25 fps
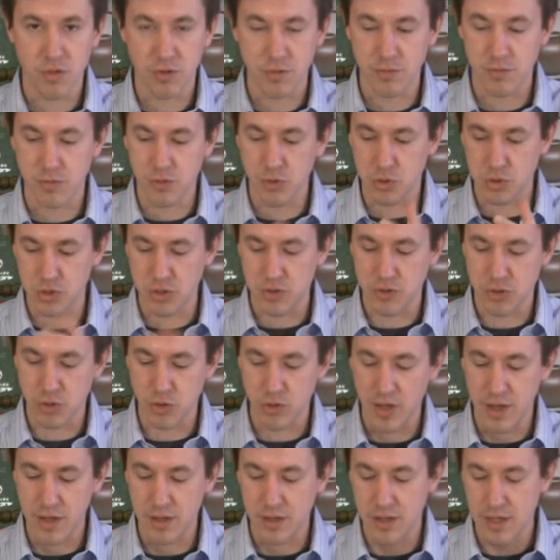infusion. So
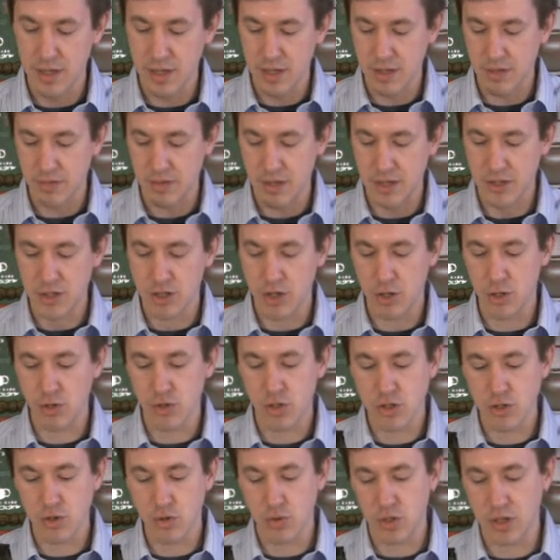they tell you
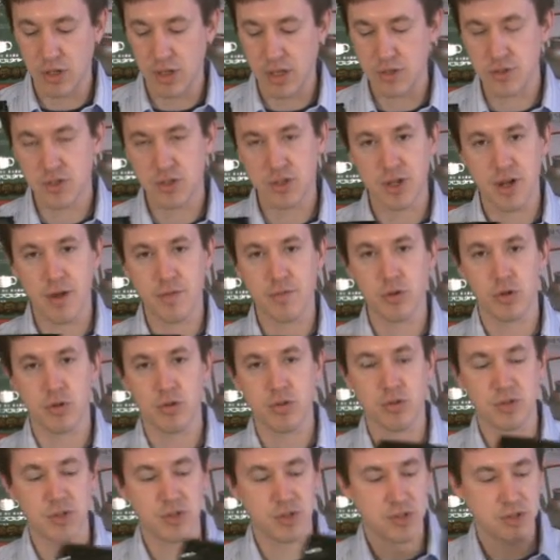that you can get
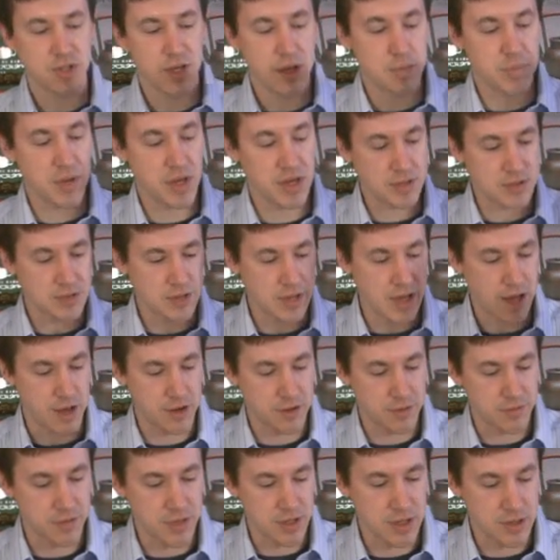several steepings out
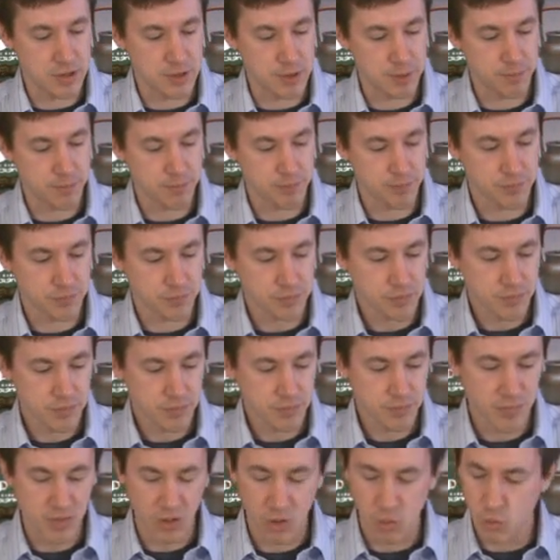of this.
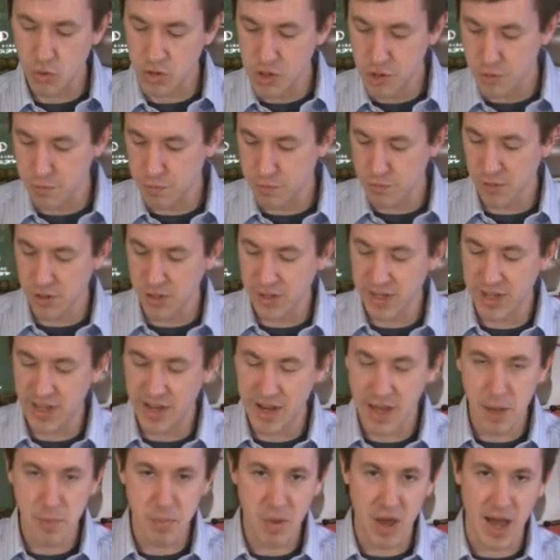When you're filling it
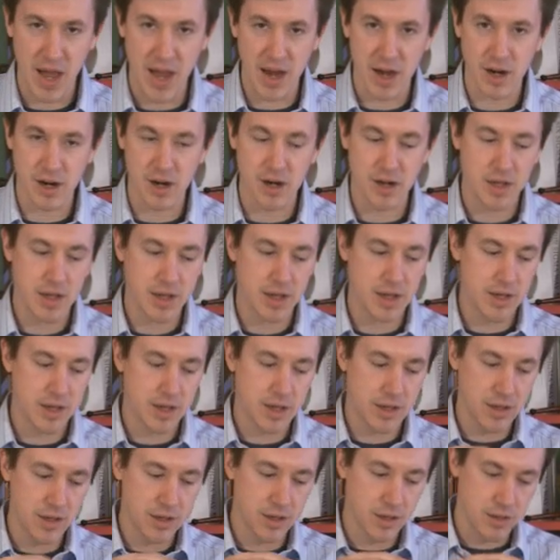up higher,
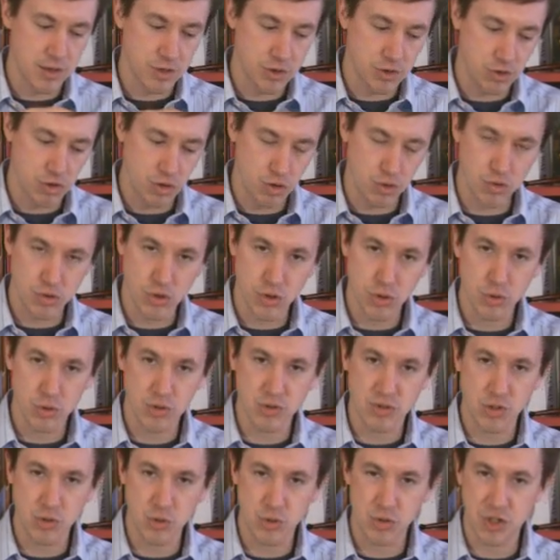
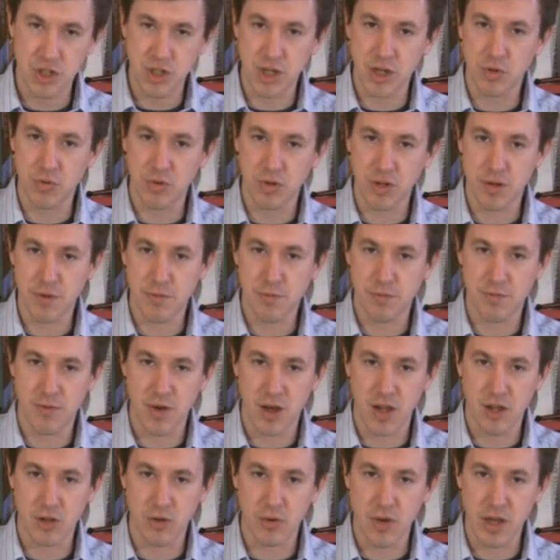you generally
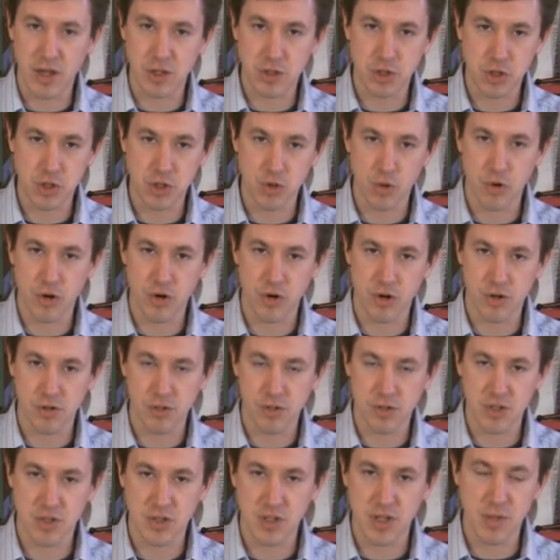follow a shorter
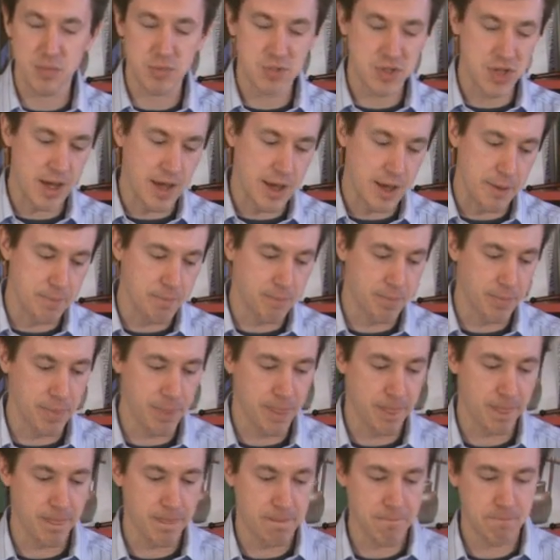steep time
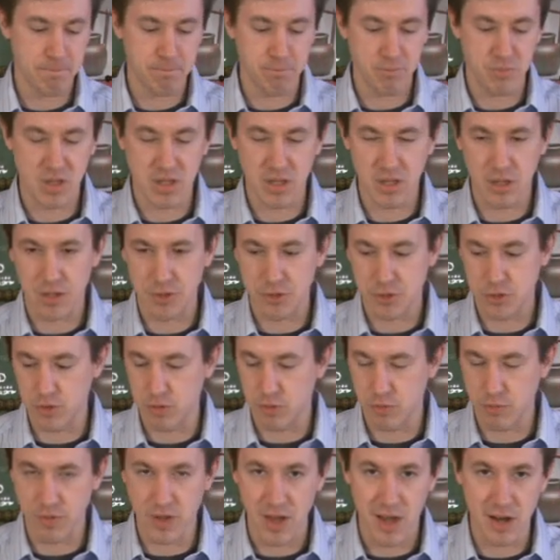because
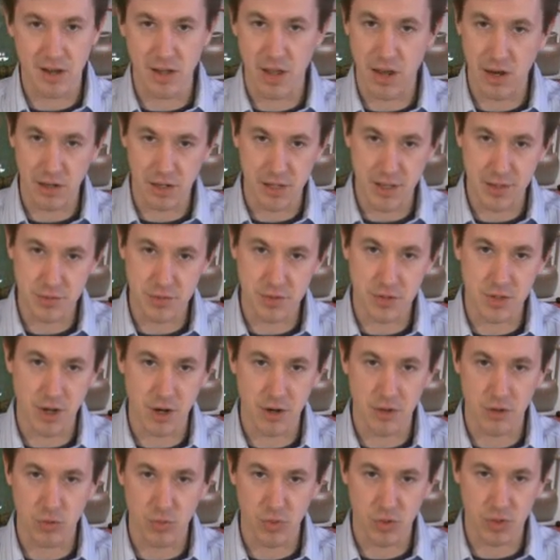you've got a lot of leaves
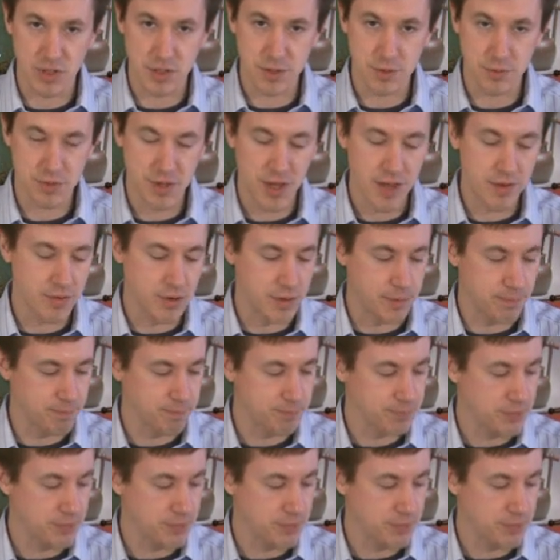there to release flavor.